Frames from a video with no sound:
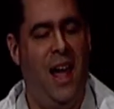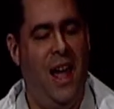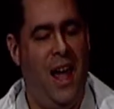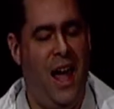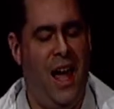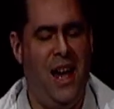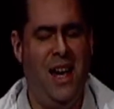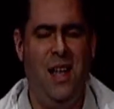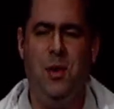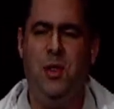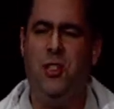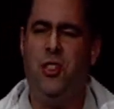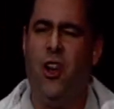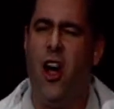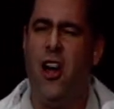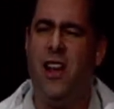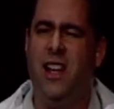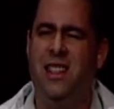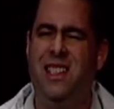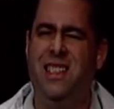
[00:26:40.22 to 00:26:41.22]
And he was
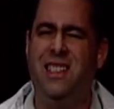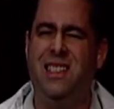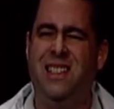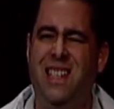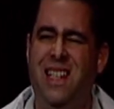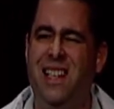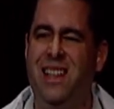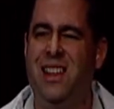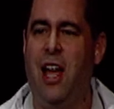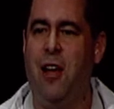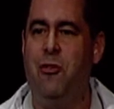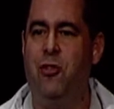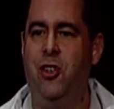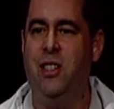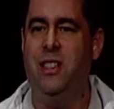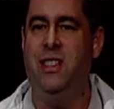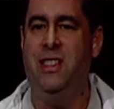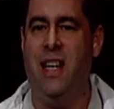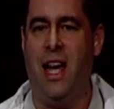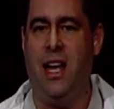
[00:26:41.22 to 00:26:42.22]
talking to C-level
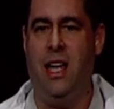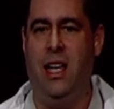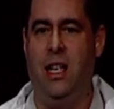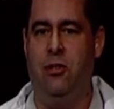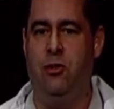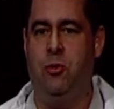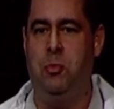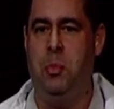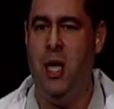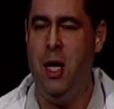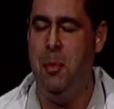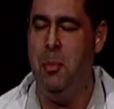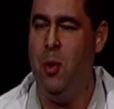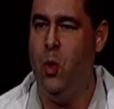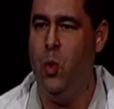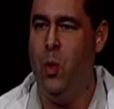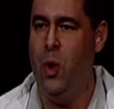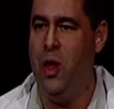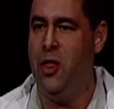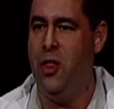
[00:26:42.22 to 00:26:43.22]
executives,
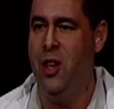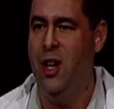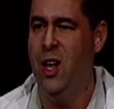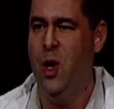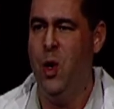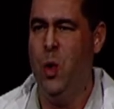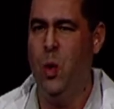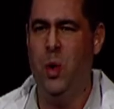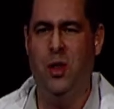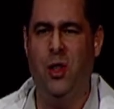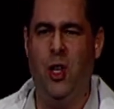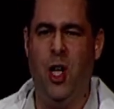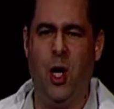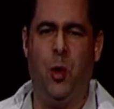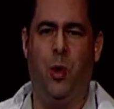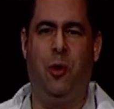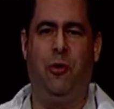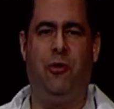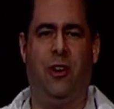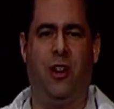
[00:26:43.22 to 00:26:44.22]
people who are
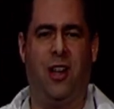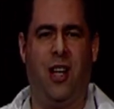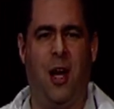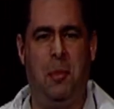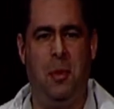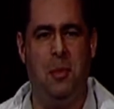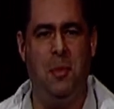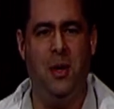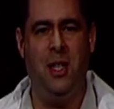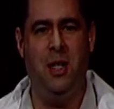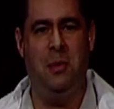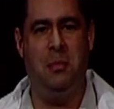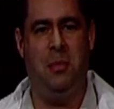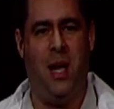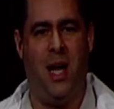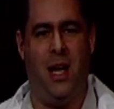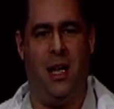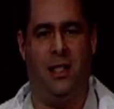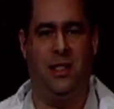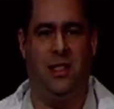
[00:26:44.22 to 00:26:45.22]
liquid for a couple $1 million.
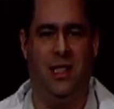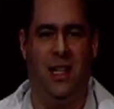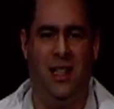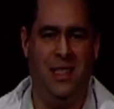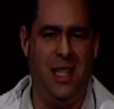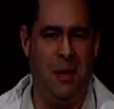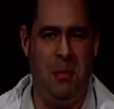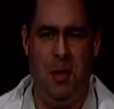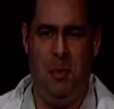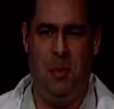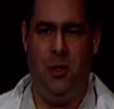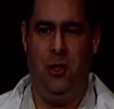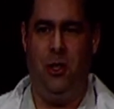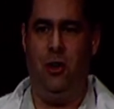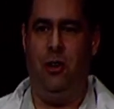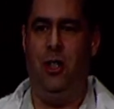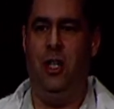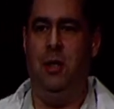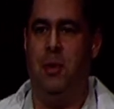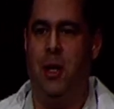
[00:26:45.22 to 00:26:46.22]
Same people
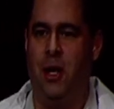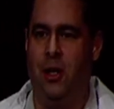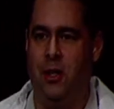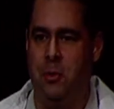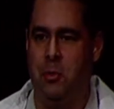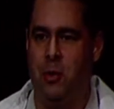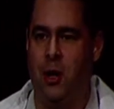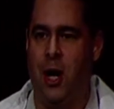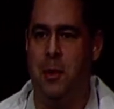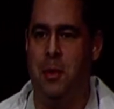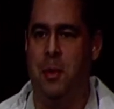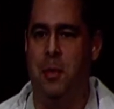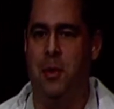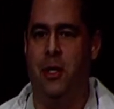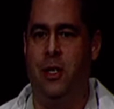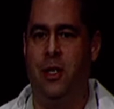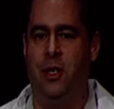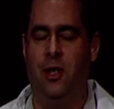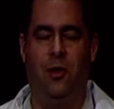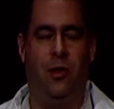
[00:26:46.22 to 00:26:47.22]
you're emailing probably,
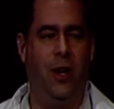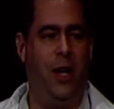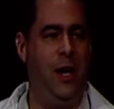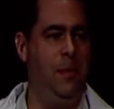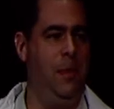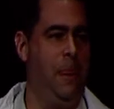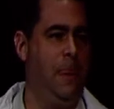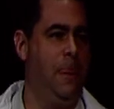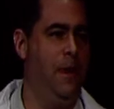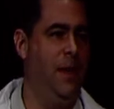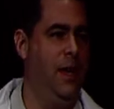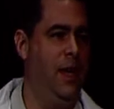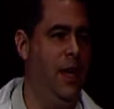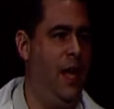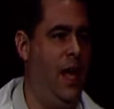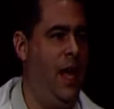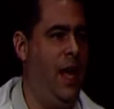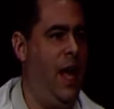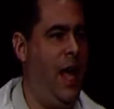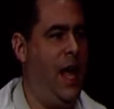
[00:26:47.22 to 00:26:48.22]
right?
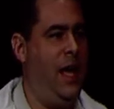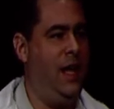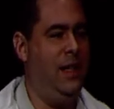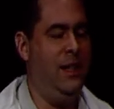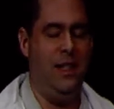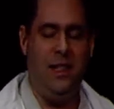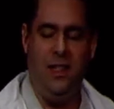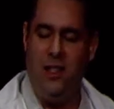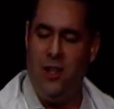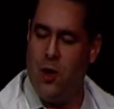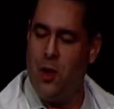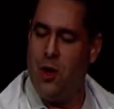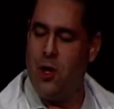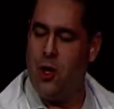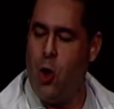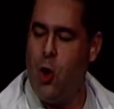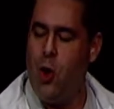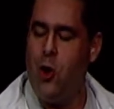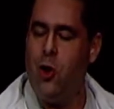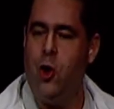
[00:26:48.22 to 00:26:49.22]
And, you know, it
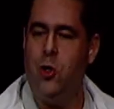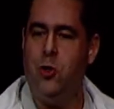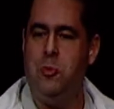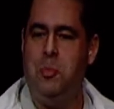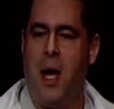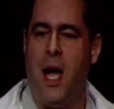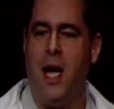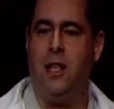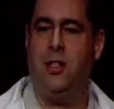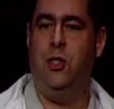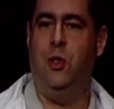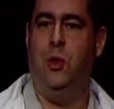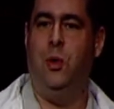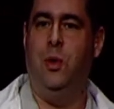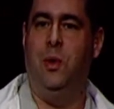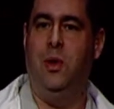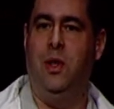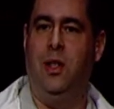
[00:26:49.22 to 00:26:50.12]
all goes back to,